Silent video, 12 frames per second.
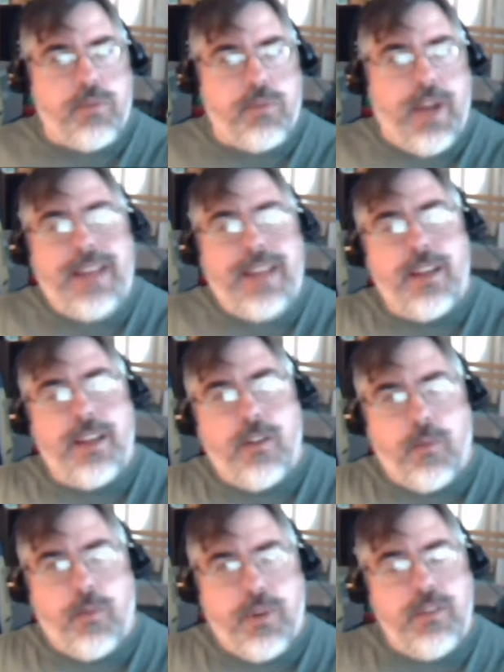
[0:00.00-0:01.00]

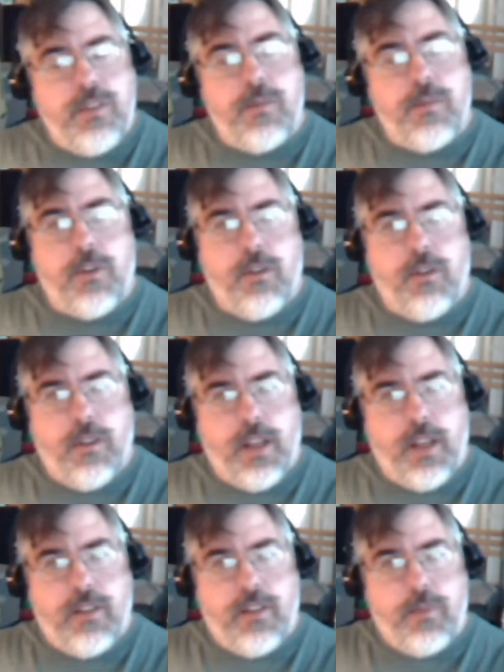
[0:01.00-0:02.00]
practical principle,
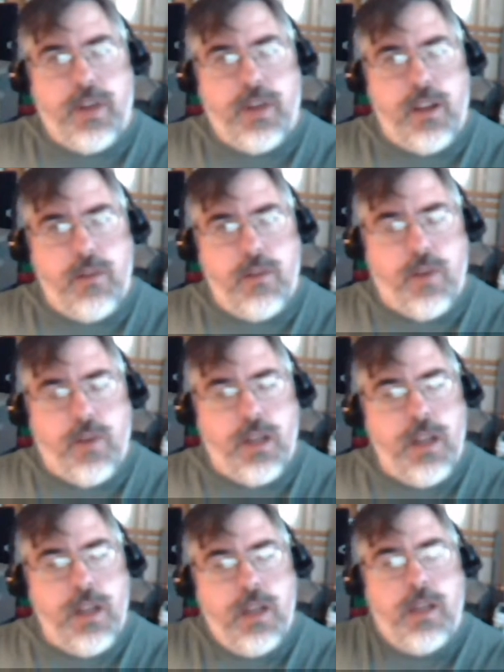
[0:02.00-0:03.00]
that's a pretty good
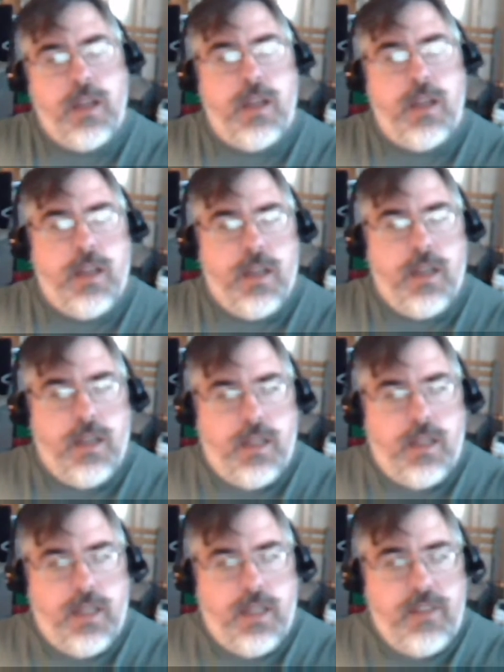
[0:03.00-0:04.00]
one.
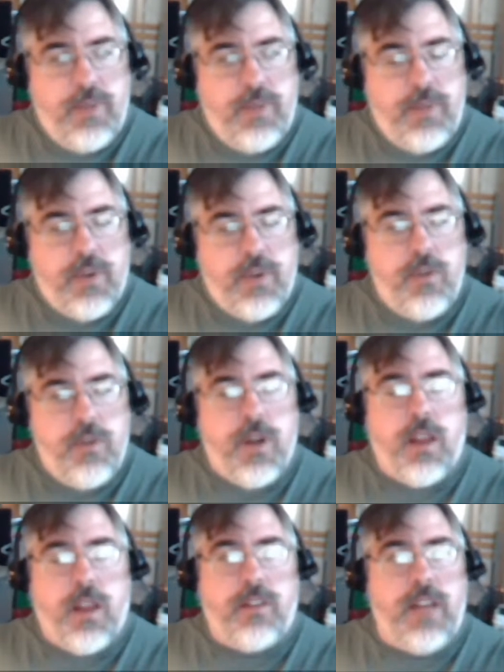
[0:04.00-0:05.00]
These people who
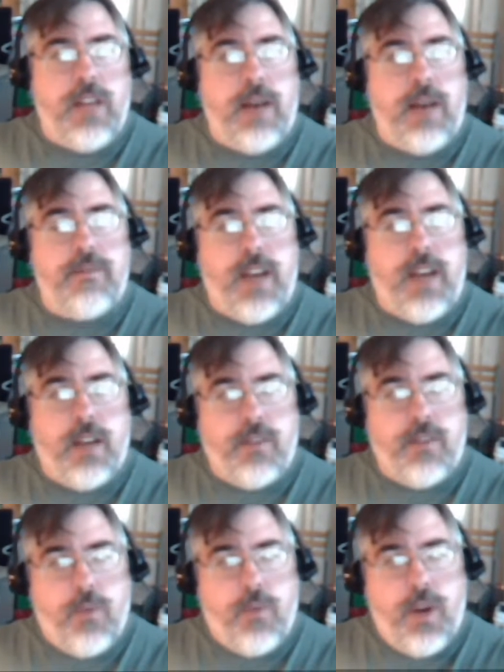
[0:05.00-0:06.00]
call us NAP
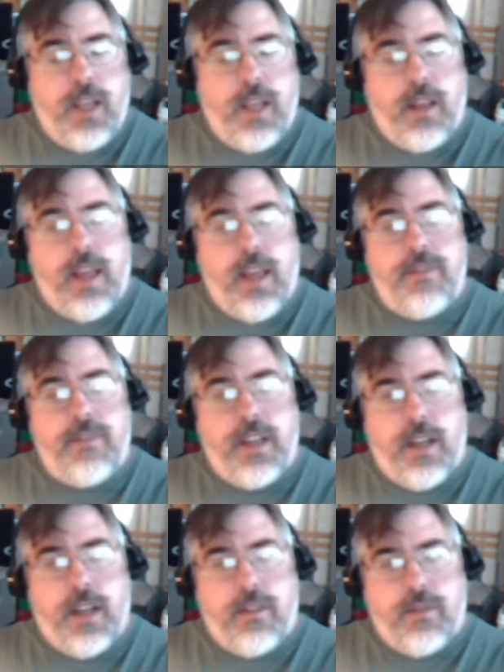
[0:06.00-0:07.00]
fags are pointing and
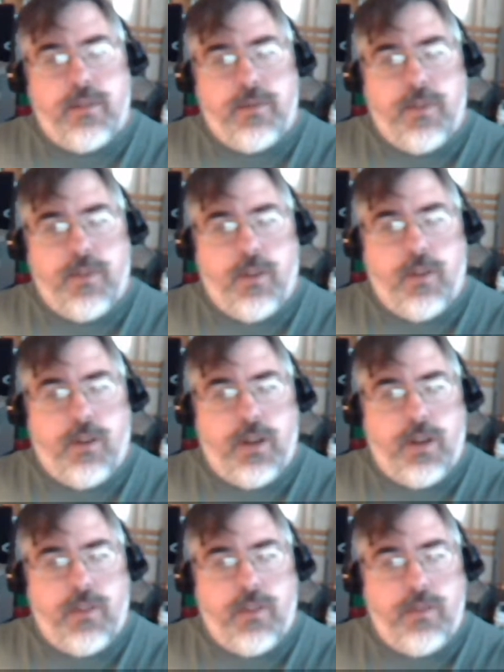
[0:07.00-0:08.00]
laughing at us
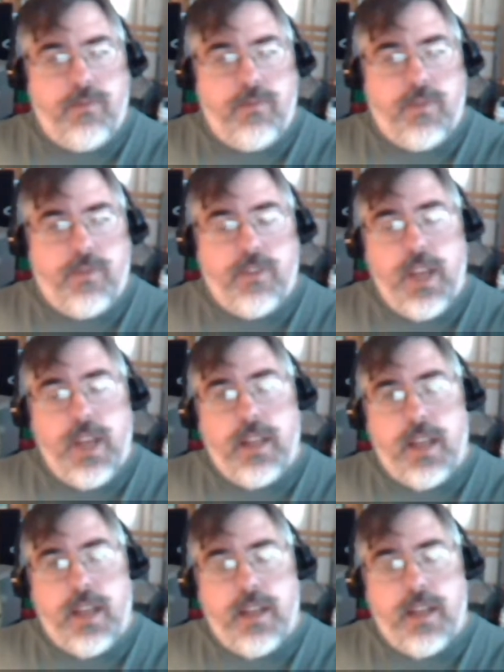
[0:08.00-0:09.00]
for
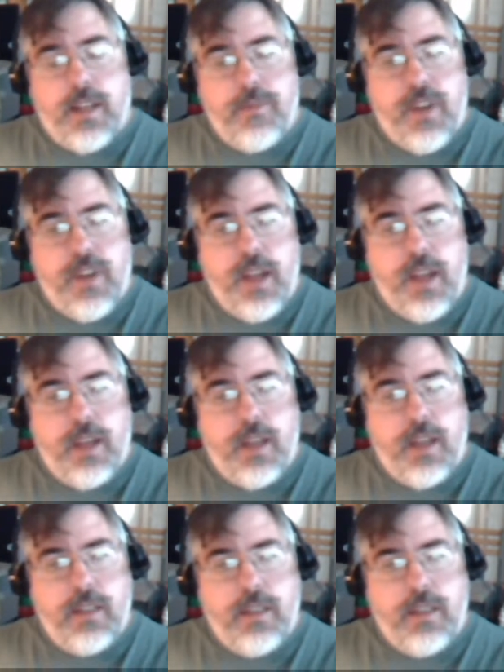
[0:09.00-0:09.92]
saying that. I'm saying,